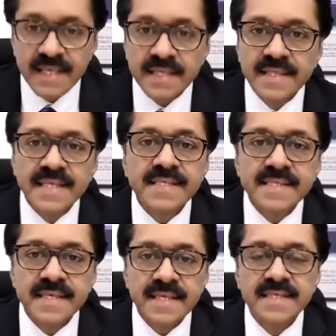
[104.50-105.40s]
And
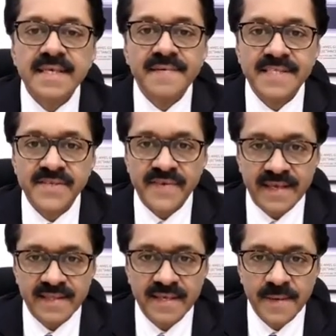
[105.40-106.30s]
this is our
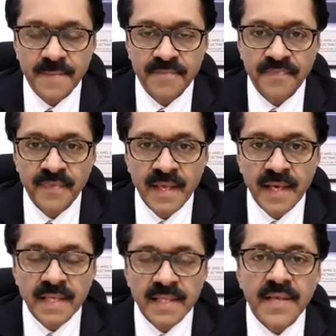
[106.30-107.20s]
strength.
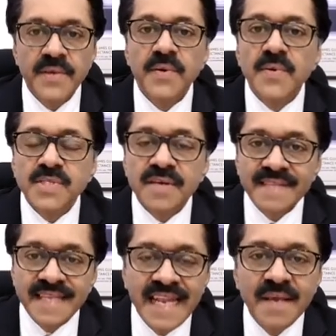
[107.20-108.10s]
The use
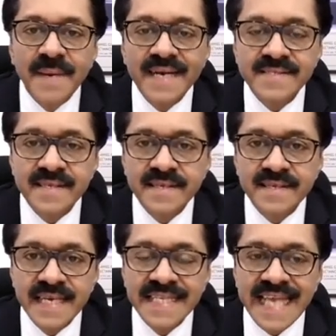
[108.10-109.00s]
of
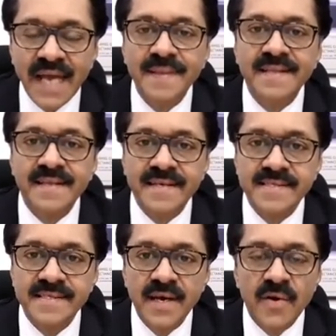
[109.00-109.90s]
telemedicine in
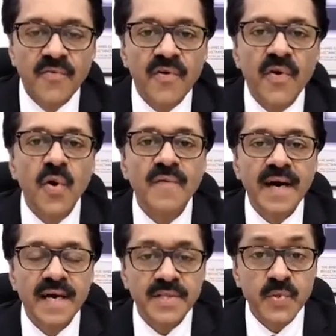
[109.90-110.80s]
diabetes for
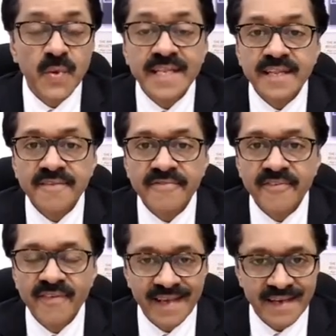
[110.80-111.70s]
over
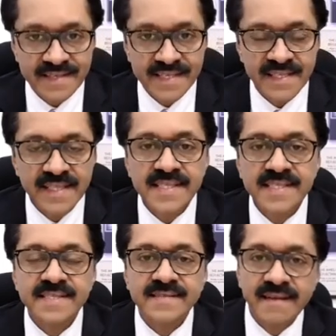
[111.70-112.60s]
24 years. And this
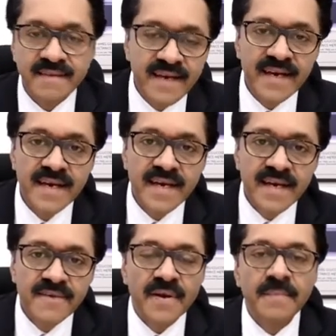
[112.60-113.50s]
is a center
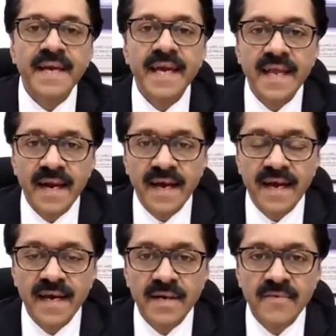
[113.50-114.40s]
from
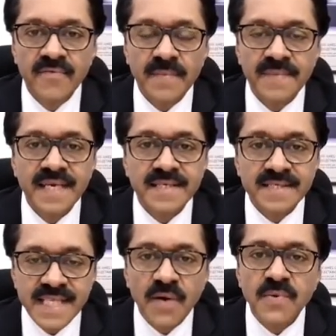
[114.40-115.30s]
Kerala, from the
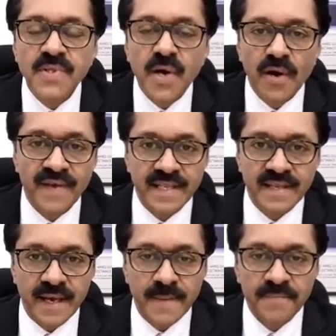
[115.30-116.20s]
south of
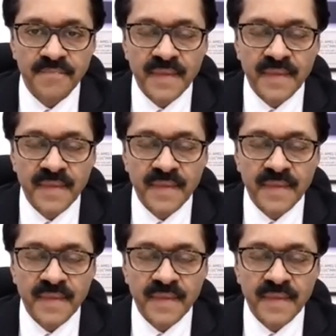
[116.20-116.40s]
India.